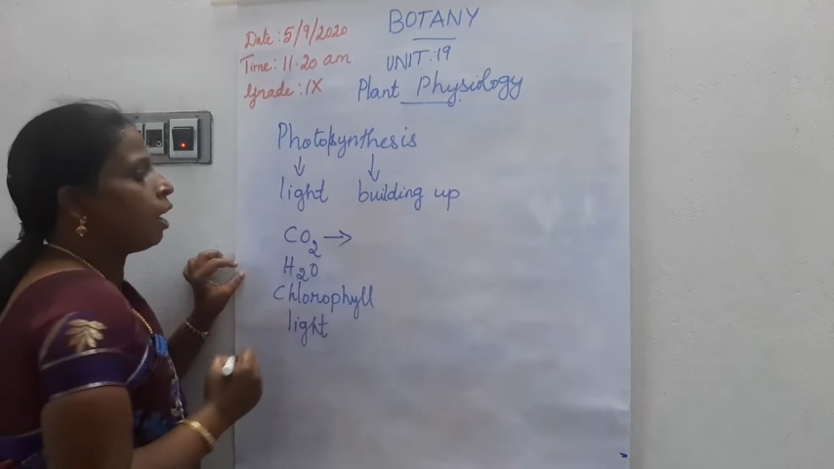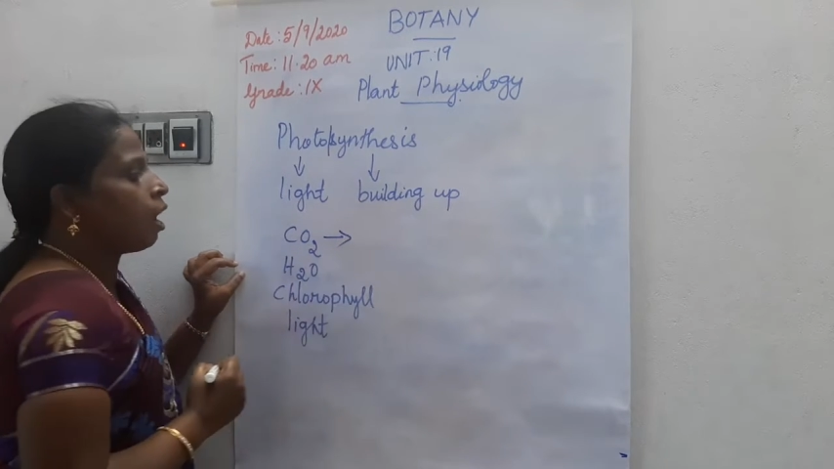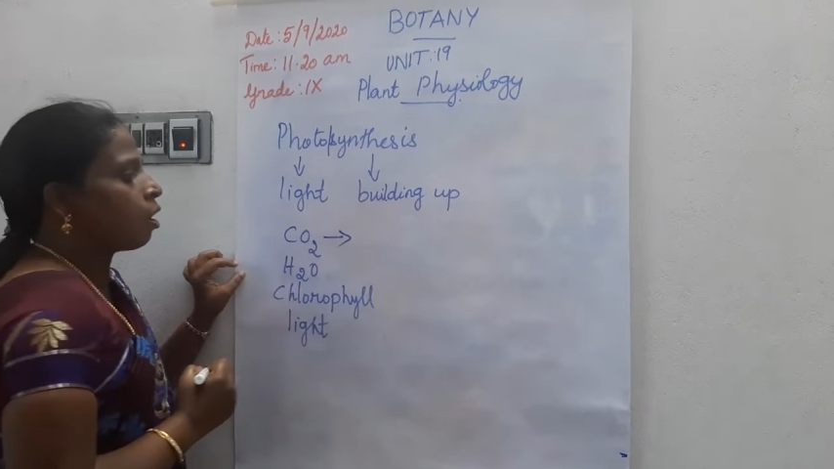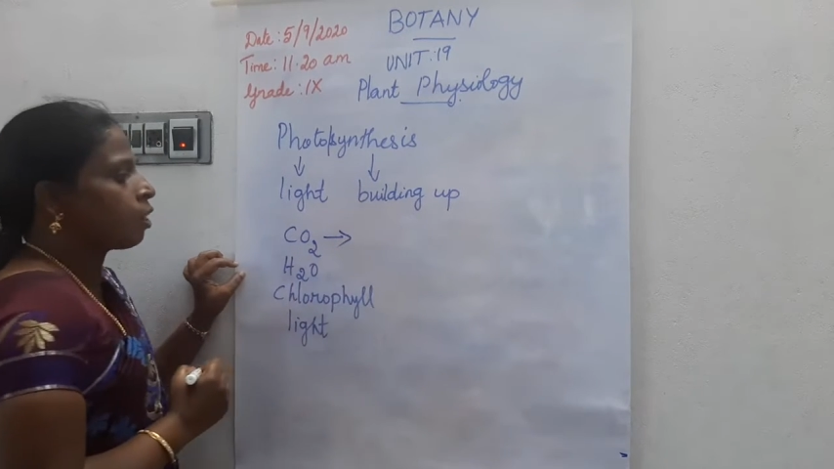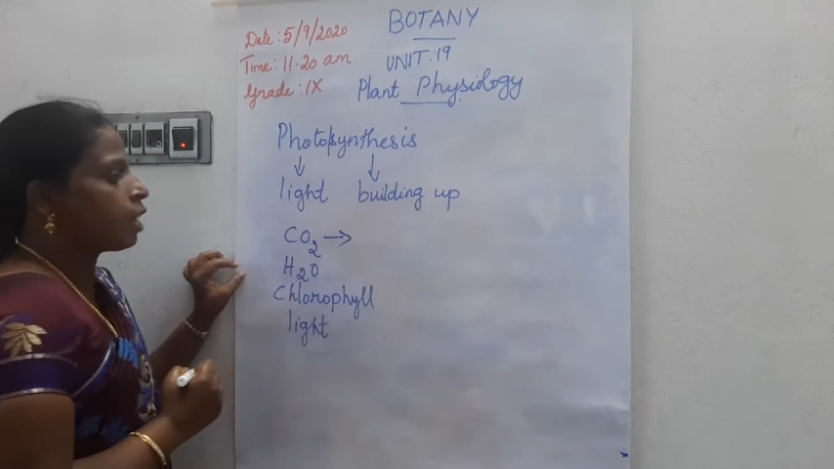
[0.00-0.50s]

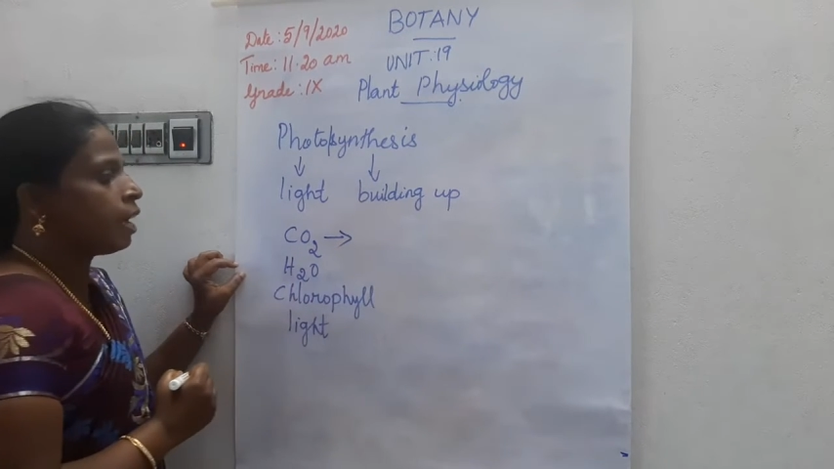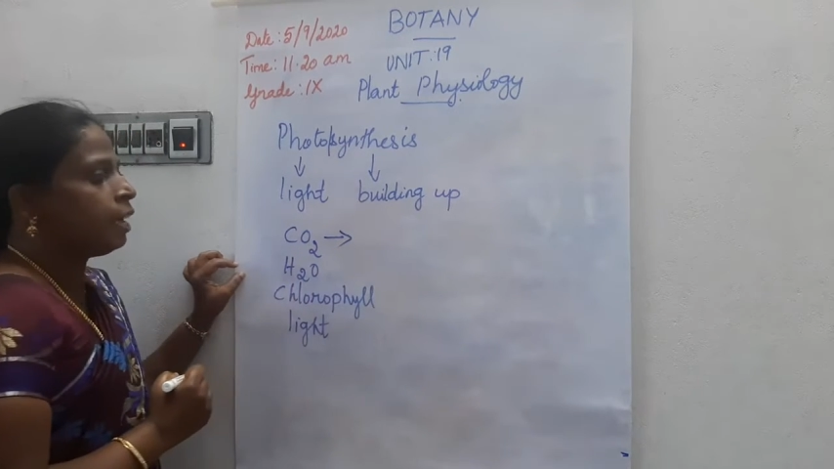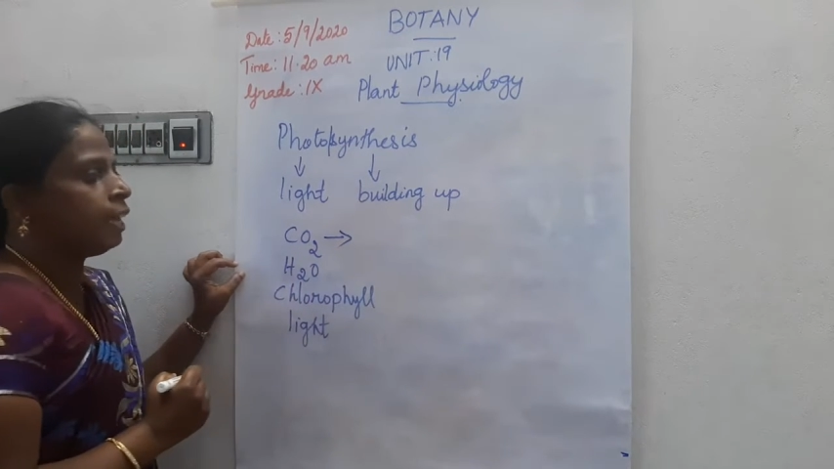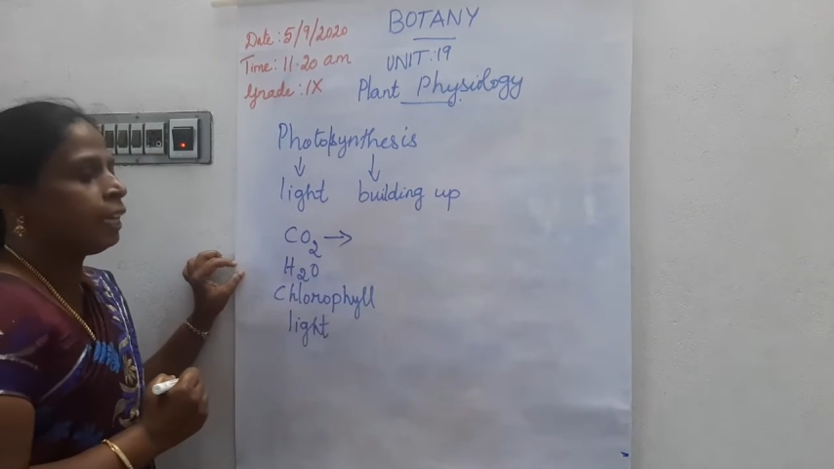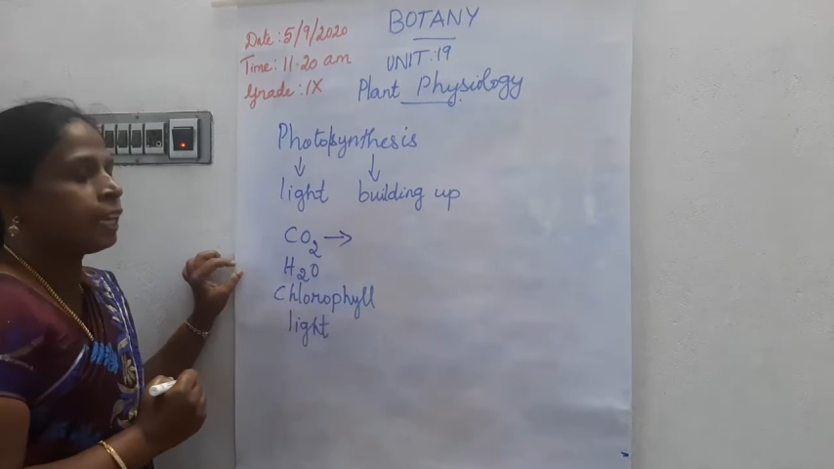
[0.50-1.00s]

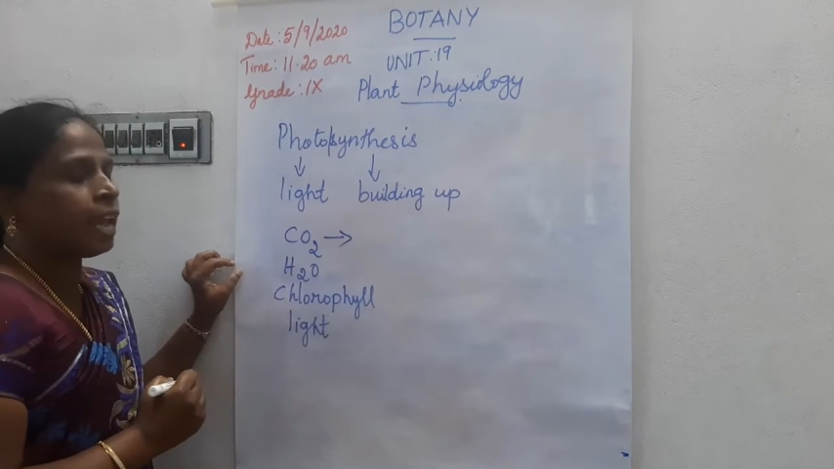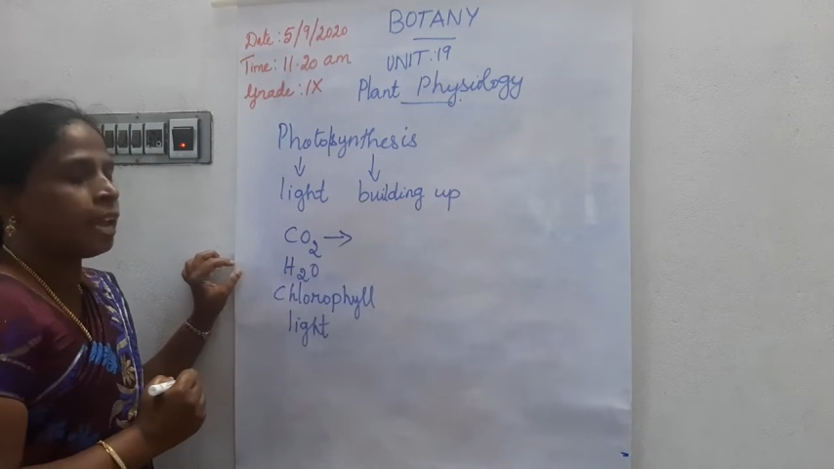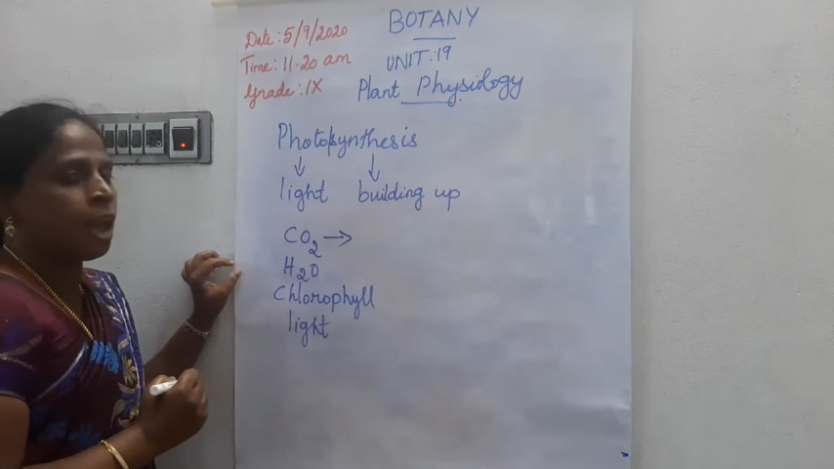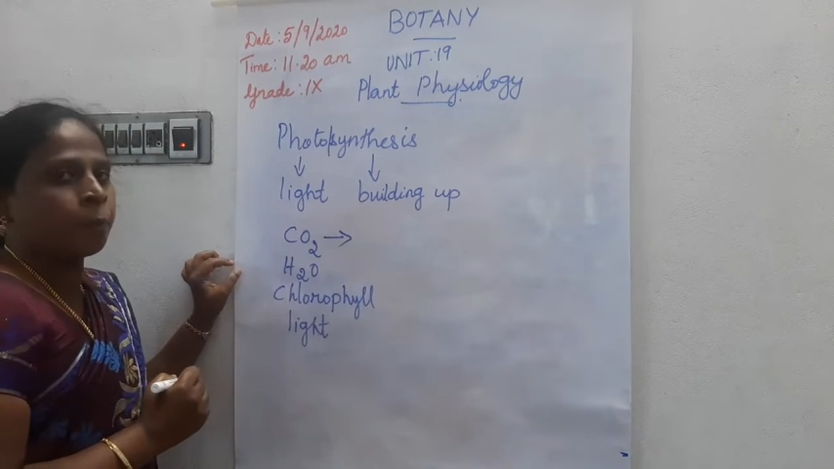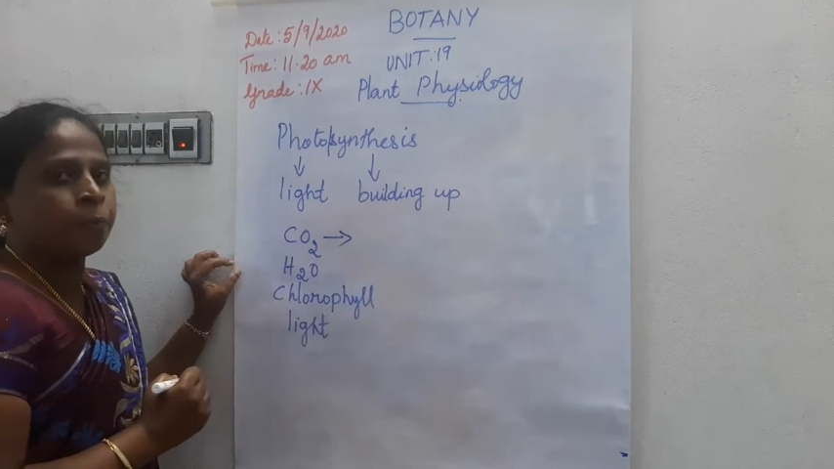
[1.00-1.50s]
dioxide it
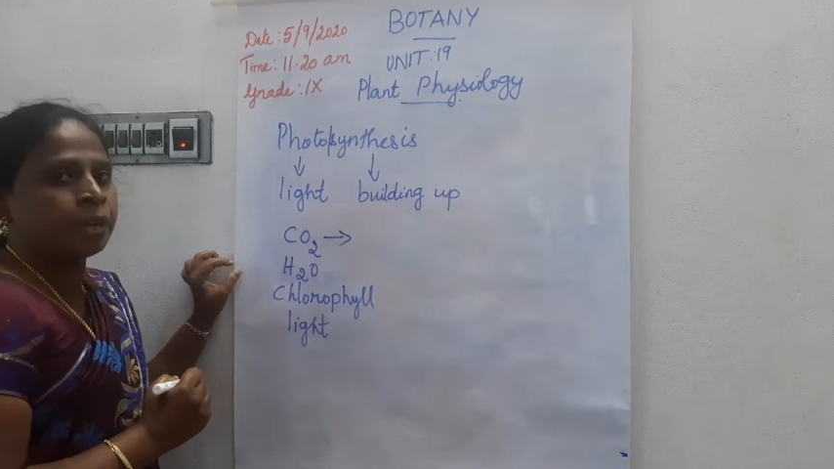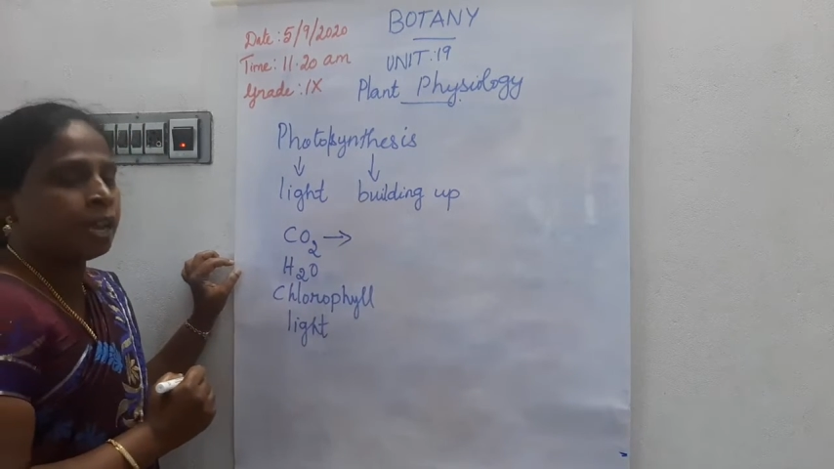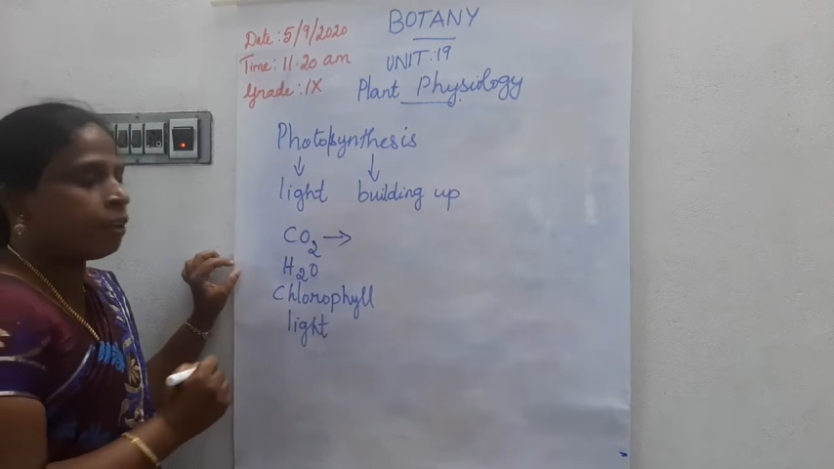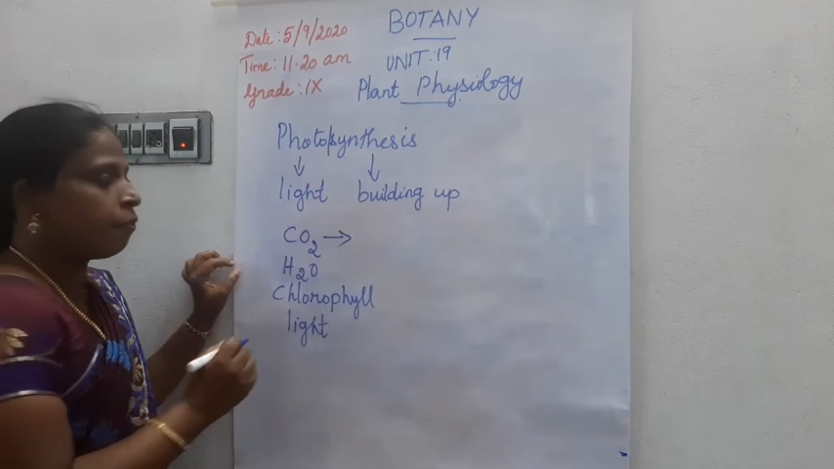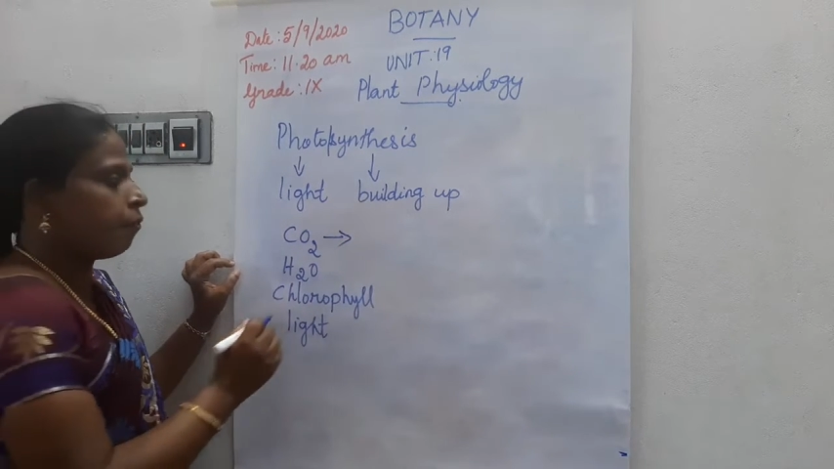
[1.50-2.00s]
can
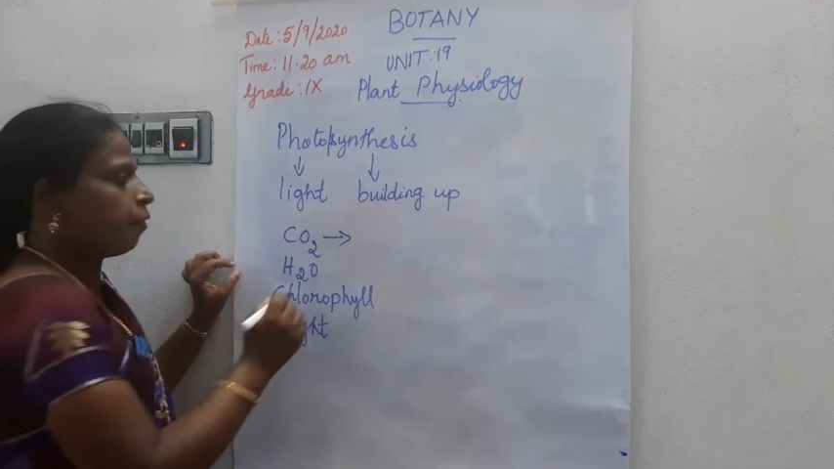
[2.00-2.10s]
obtain